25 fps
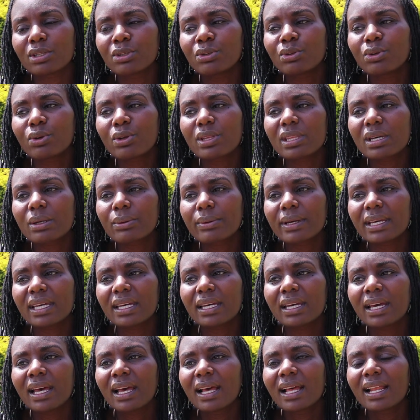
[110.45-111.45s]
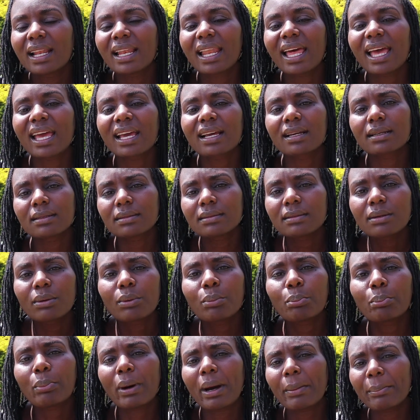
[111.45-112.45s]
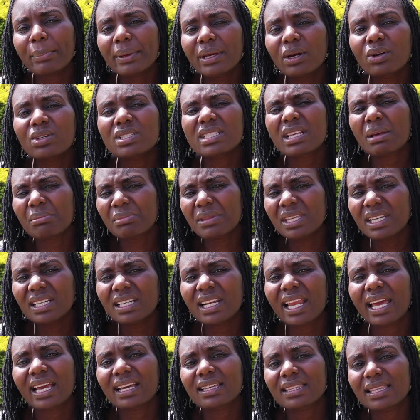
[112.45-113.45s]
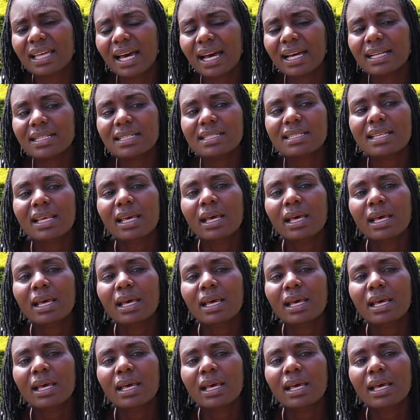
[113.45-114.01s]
You know the way, like pumping or something like that.